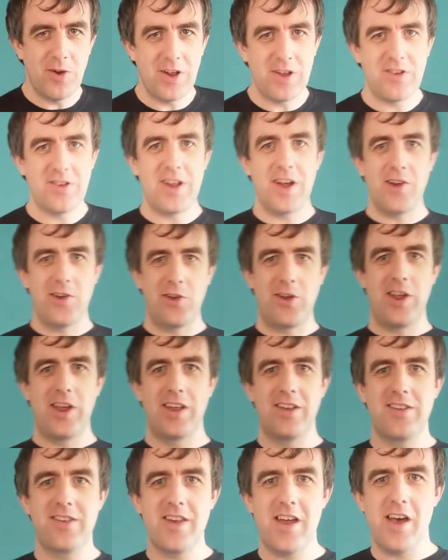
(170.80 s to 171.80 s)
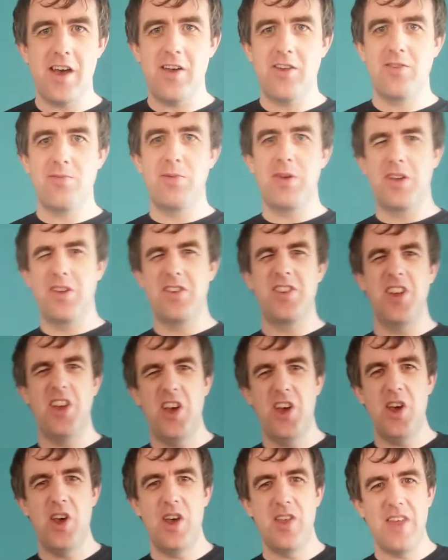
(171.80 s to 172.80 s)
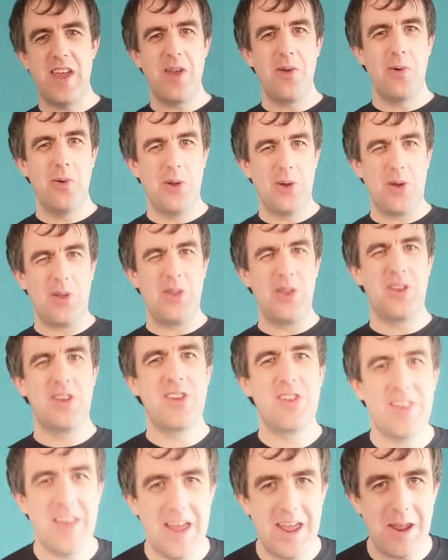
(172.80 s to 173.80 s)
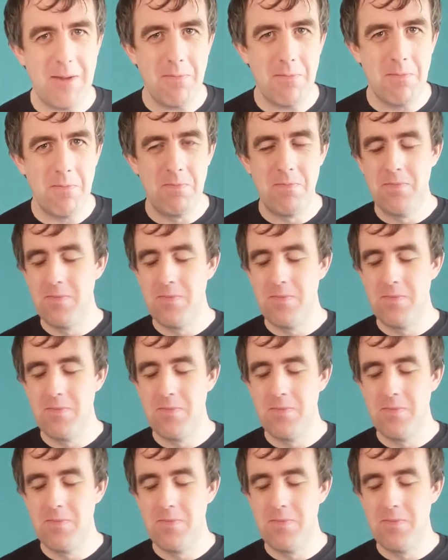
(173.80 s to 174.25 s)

when I start looking at stars because to her they all look the same.